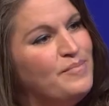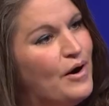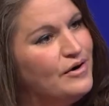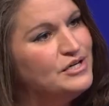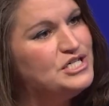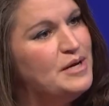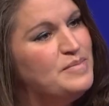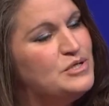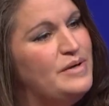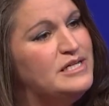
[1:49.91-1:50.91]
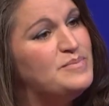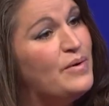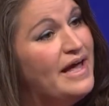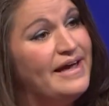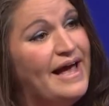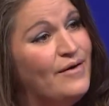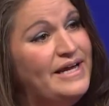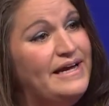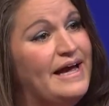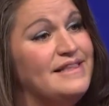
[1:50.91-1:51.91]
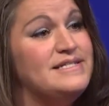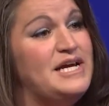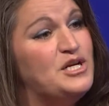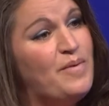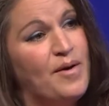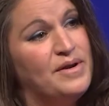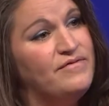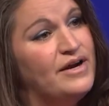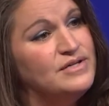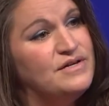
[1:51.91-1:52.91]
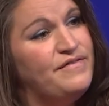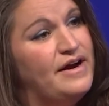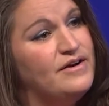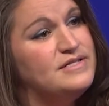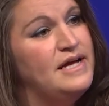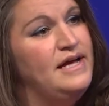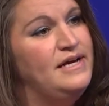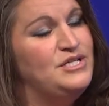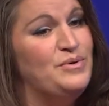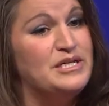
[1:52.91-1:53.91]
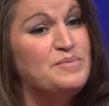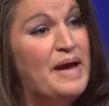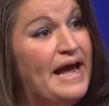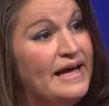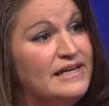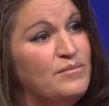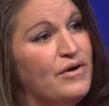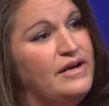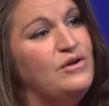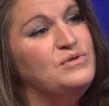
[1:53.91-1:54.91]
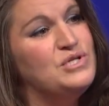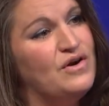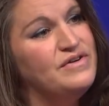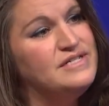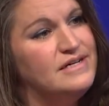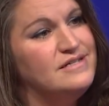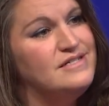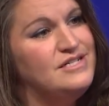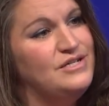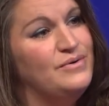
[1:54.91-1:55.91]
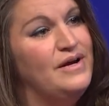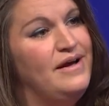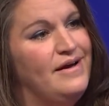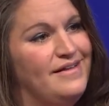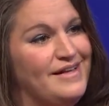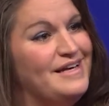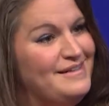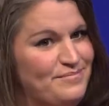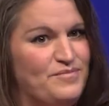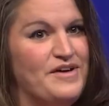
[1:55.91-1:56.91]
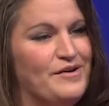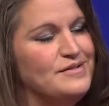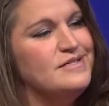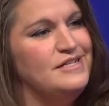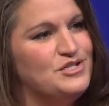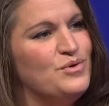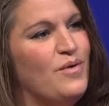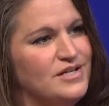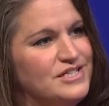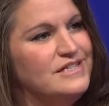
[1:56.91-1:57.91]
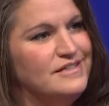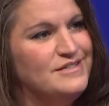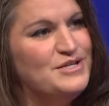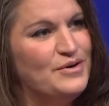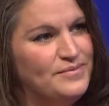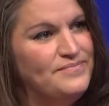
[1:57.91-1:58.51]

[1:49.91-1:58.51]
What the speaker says: partnership between Spokane County and the State Department of Veterans Affairs to expand and bring new services to the veterans in Eastern Washington. So.